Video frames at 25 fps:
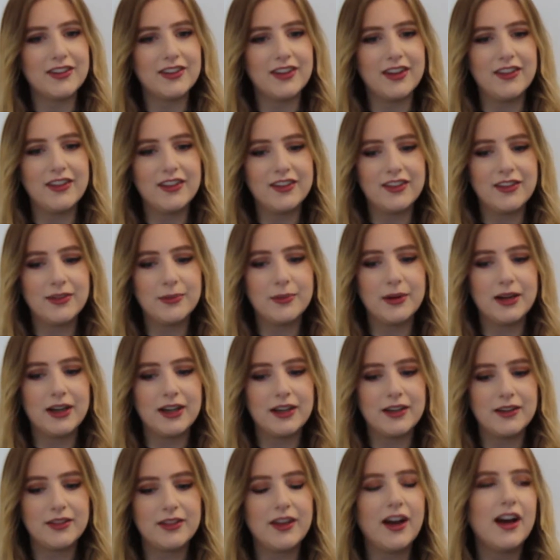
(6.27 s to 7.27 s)
and this is
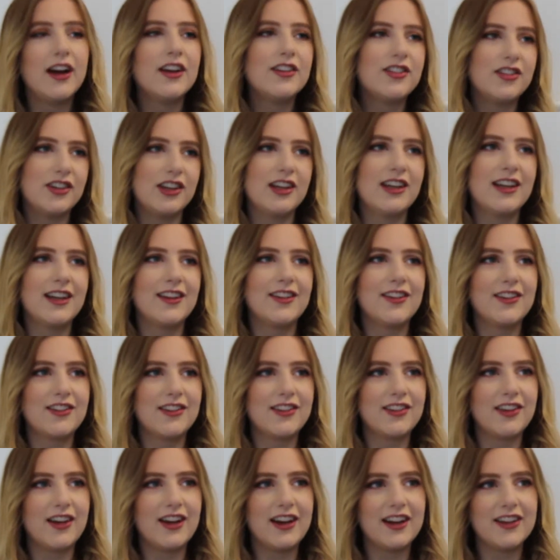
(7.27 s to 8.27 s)
my first year in the
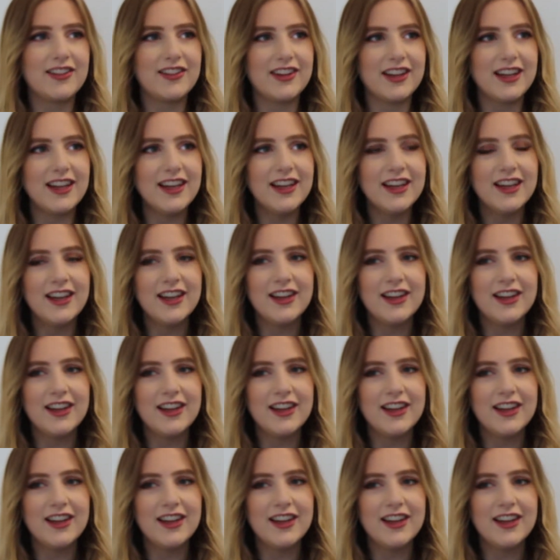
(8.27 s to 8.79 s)
society.